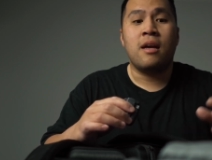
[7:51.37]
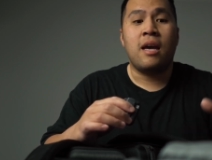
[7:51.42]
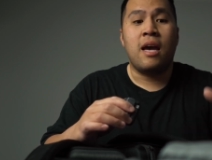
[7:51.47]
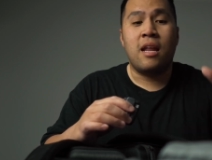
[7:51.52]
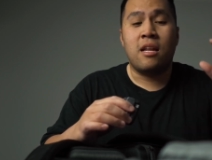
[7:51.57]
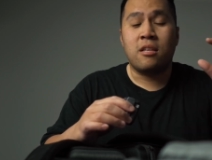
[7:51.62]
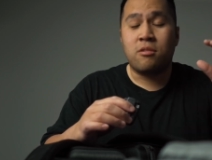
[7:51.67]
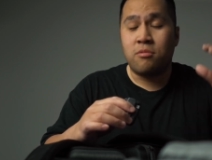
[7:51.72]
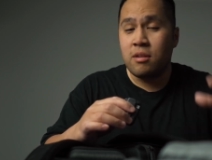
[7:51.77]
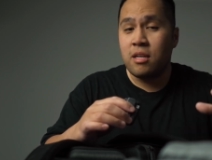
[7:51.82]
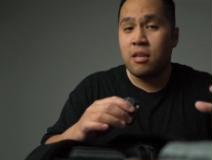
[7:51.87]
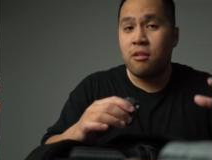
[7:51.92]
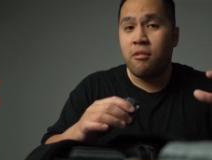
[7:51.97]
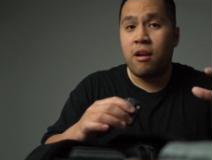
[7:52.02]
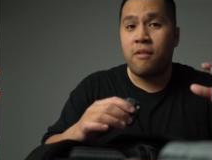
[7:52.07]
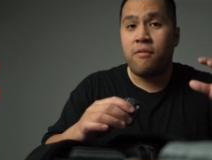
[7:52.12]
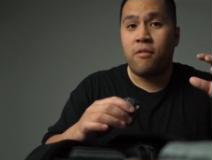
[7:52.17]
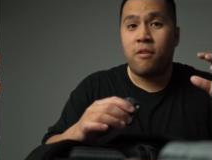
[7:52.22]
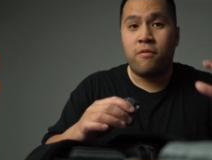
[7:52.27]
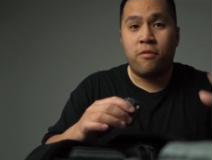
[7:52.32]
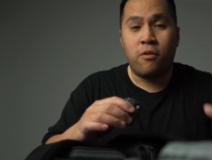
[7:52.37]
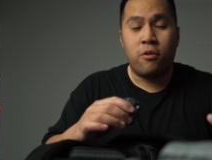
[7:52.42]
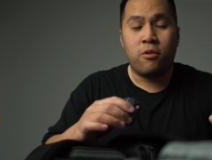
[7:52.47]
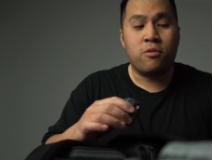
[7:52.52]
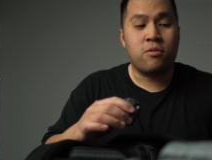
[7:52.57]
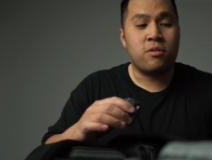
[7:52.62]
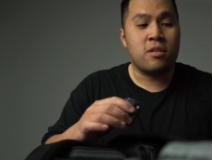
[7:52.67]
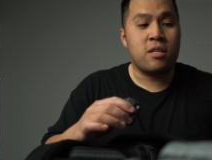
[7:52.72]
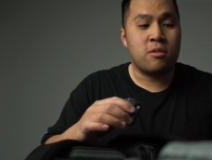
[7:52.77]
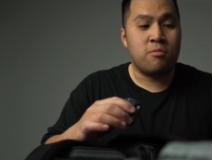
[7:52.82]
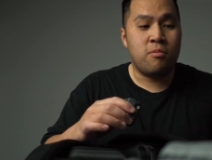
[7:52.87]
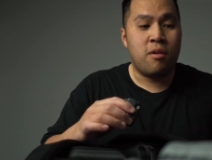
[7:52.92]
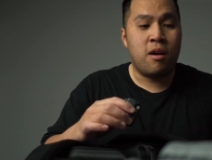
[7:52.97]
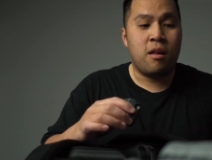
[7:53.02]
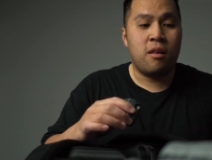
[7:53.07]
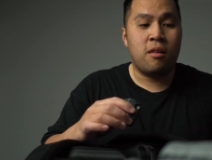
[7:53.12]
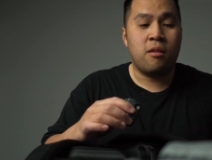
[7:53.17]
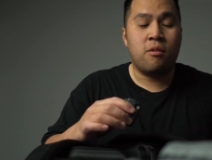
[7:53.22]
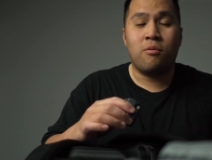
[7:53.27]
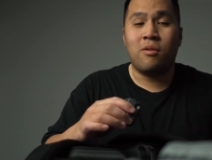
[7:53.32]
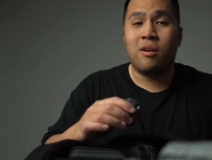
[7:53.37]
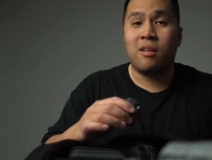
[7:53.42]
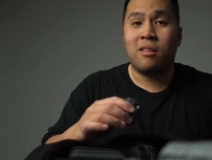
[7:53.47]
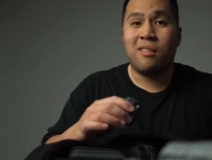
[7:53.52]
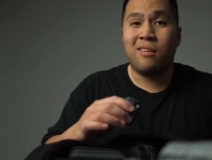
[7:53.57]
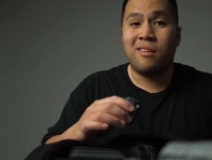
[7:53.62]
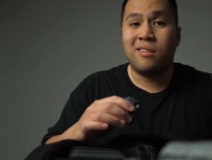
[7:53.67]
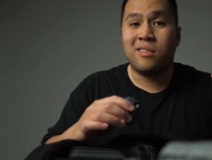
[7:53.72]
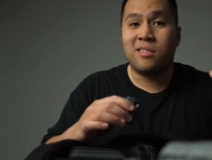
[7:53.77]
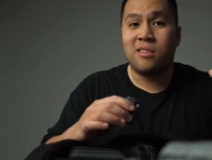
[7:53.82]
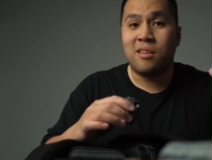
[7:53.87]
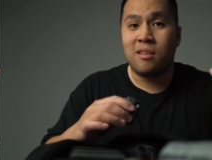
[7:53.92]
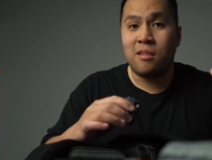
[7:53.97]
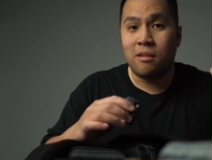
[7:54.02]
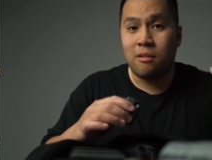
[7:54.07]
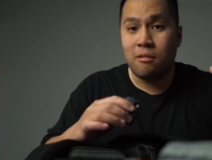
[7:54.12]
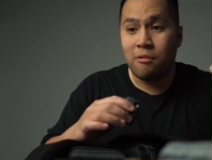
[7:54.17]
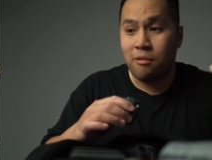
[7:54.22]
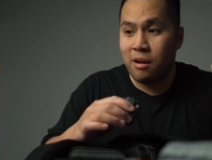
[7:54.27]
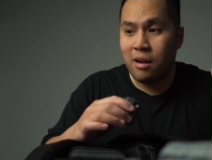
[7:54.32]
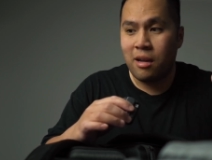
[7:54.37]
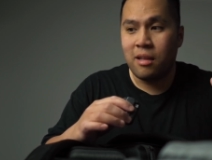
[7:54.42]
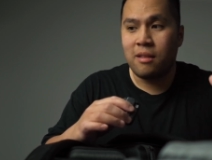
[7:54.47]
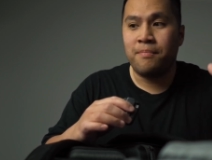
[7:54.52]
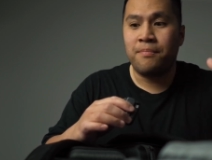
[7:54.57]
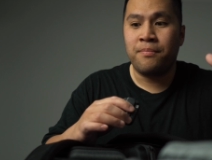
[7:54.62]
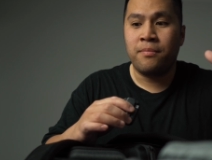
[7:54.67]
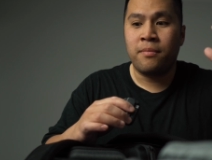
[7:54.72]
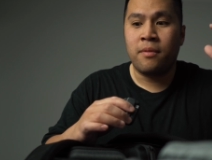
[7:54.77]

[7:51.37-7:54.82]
And it's really great for photos as well, with its great